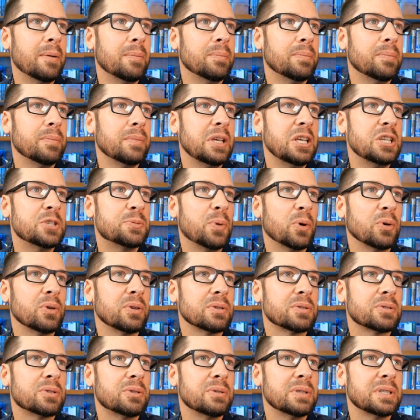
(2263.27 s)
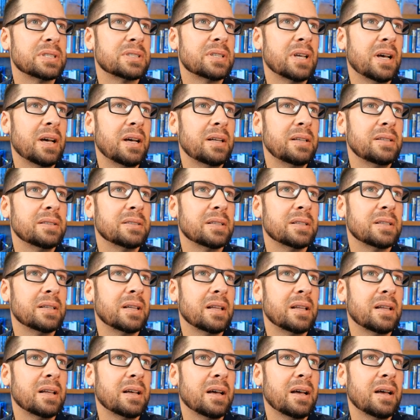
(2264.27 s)
he's spoken to us through his Son,
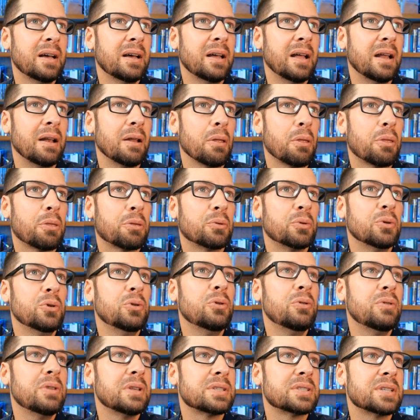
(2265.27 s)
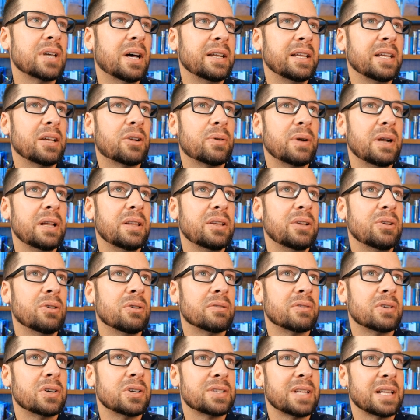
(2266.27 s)
and through the Son he created the
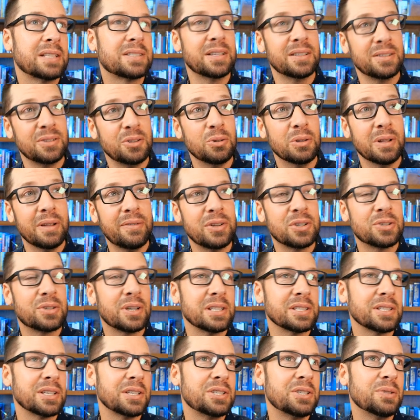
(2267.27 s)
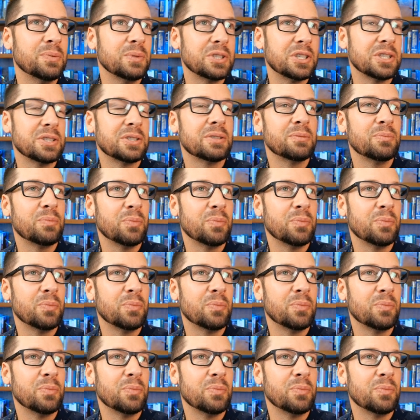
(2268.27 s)
universe. That's the New Living Translation, which is